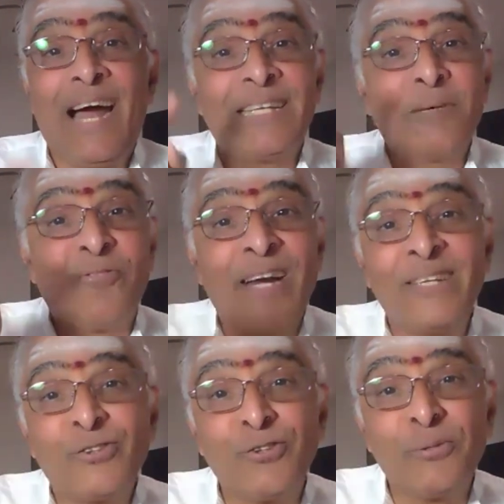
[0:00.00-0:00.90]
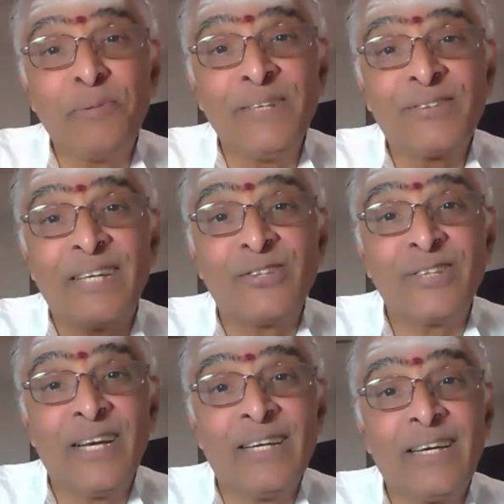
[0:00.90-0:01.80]
And the friend should be such
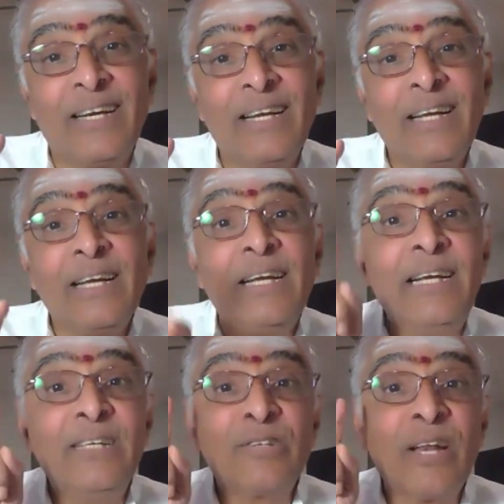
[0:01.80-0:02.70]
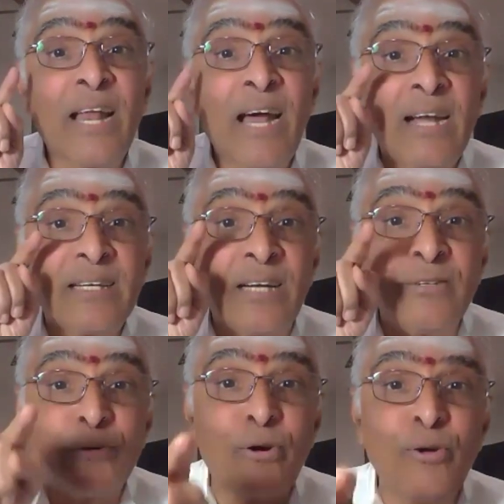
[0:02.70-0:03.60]
that he is not
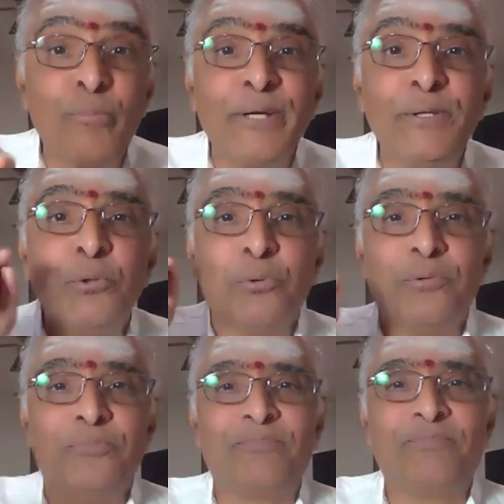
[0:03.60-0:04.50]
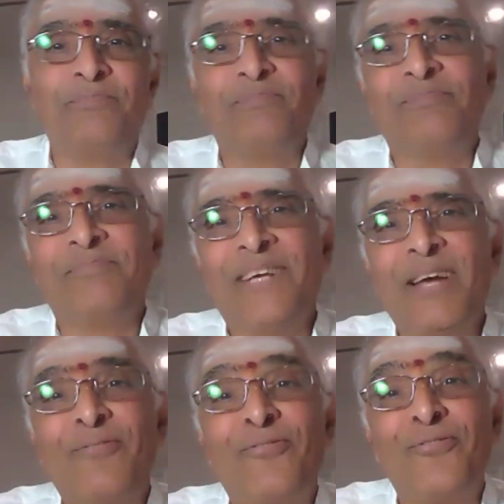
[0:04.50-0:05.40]
controlled by you,
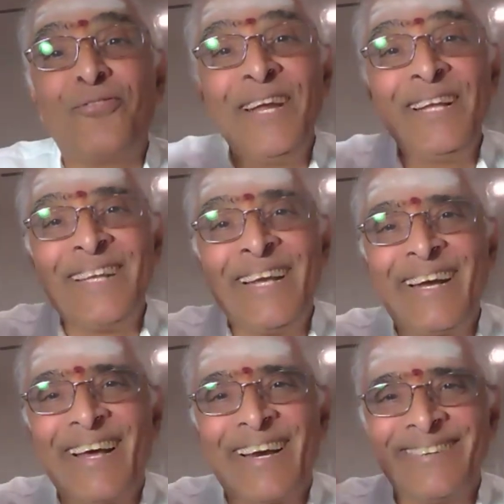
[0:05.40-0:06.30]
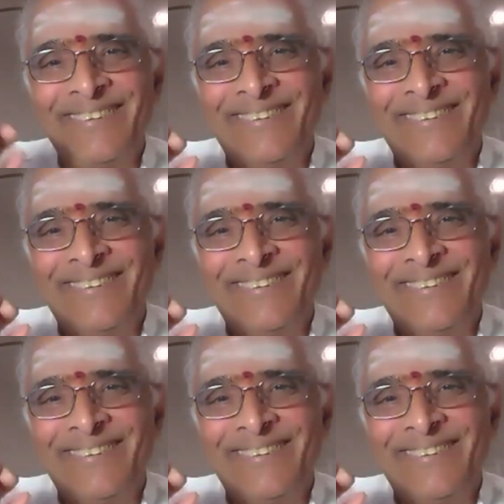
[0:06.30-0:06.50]
a free thinker.